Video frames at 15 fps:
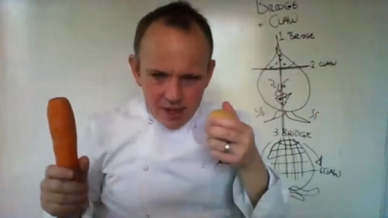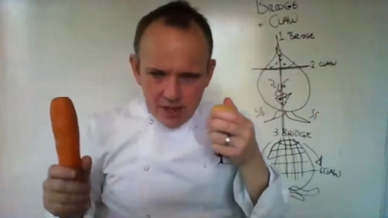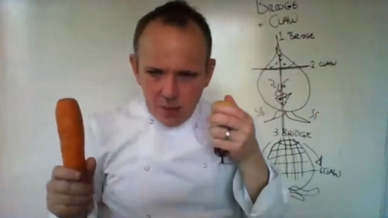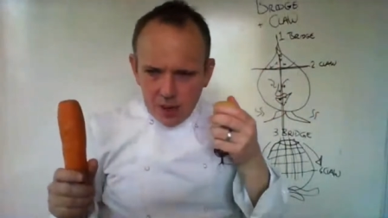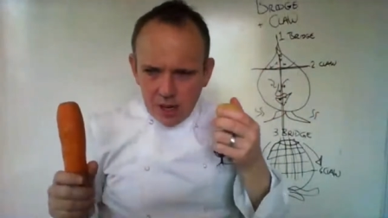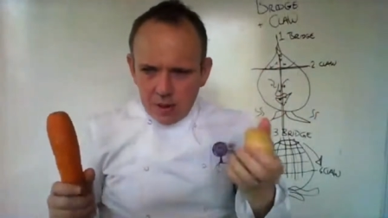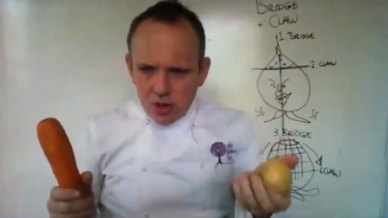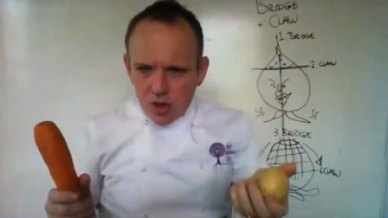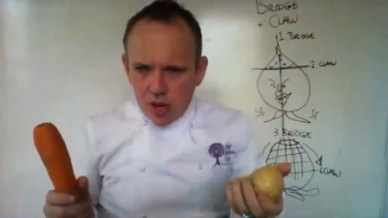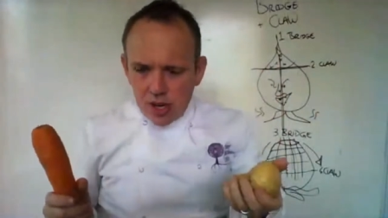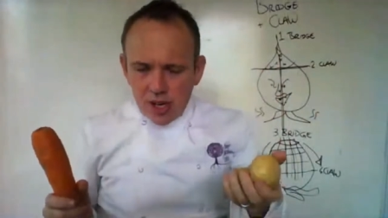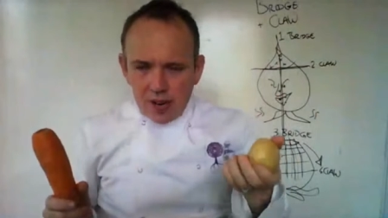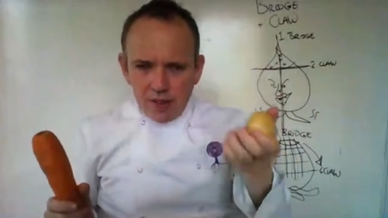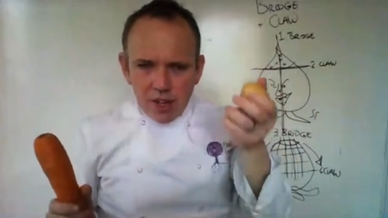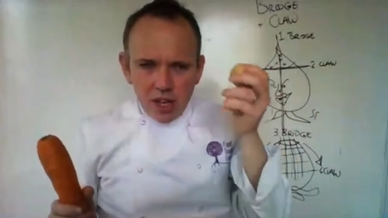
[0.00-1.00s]
So we're going to be trying
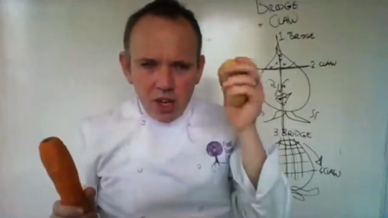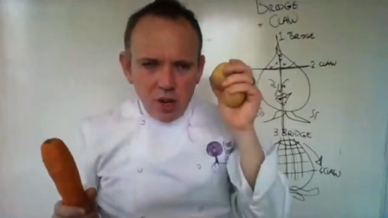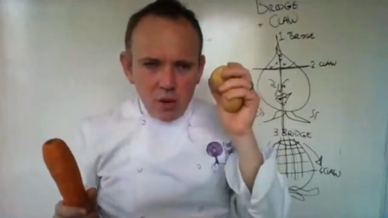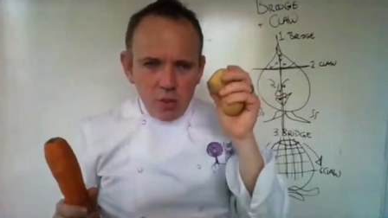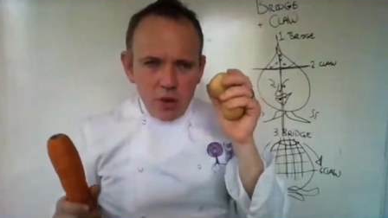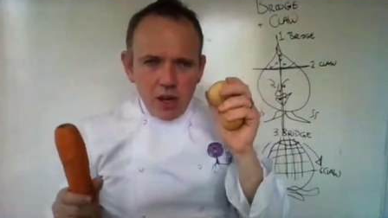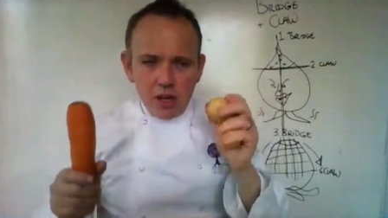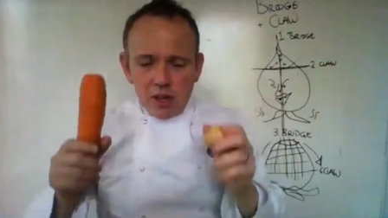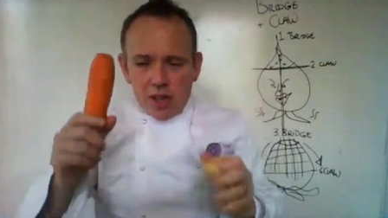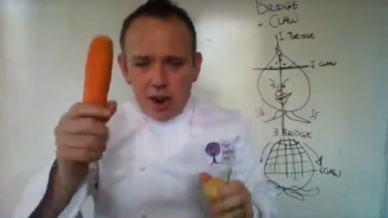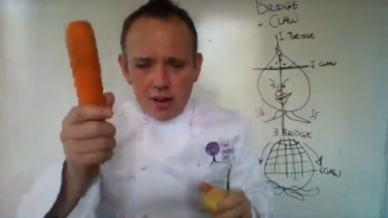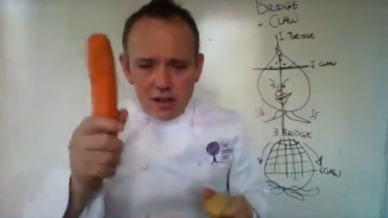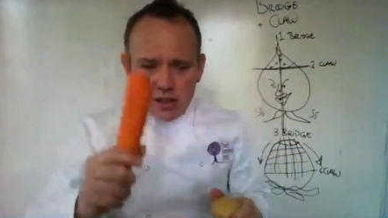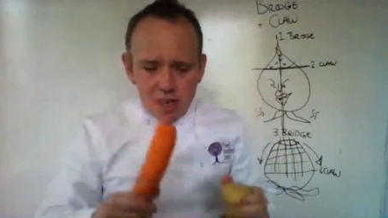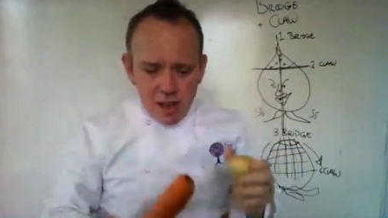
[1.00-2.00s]
to have a go with
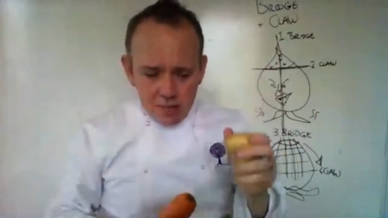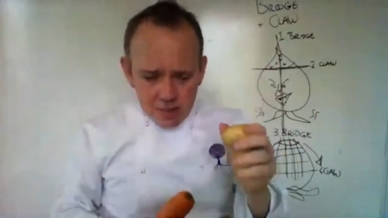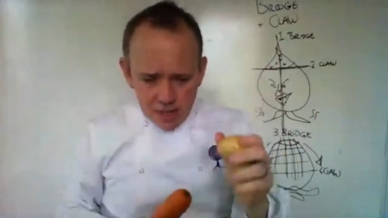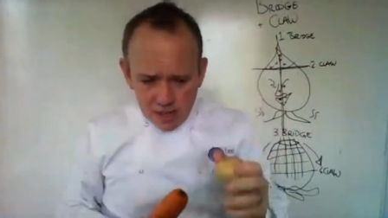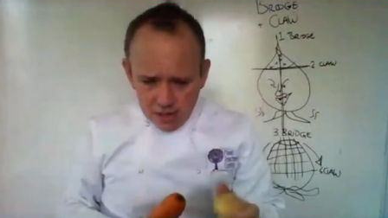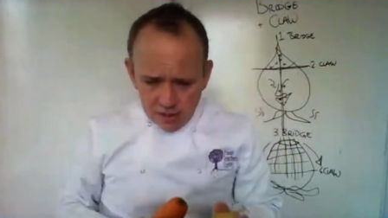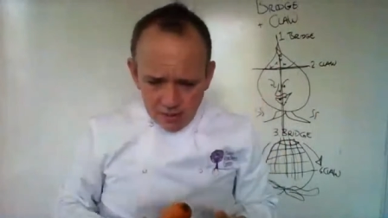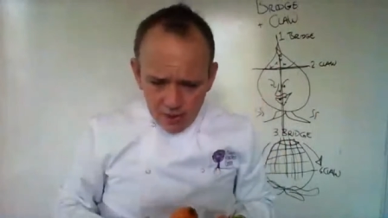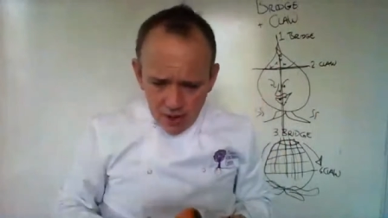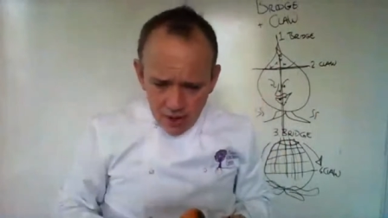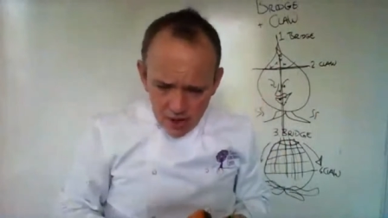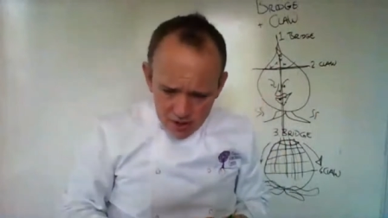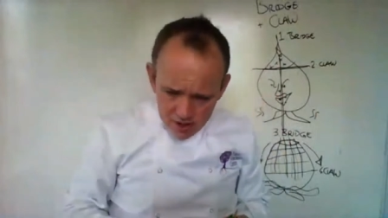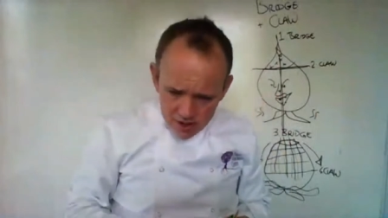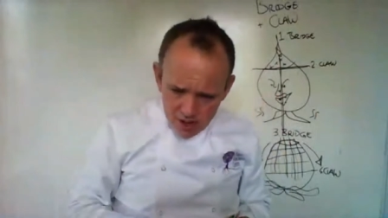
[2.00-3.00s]
carrots and potatoes
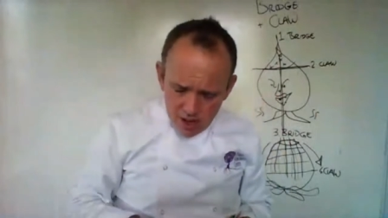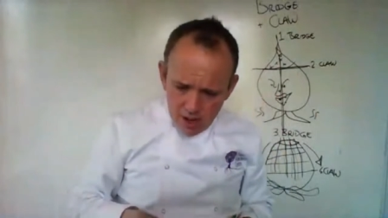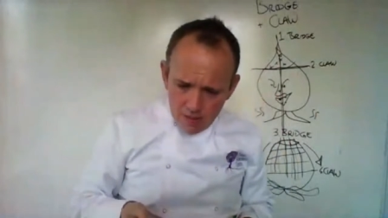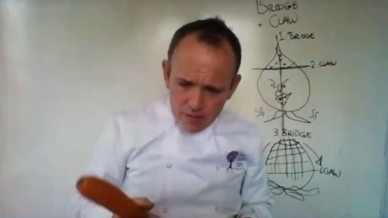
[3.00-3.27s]
first.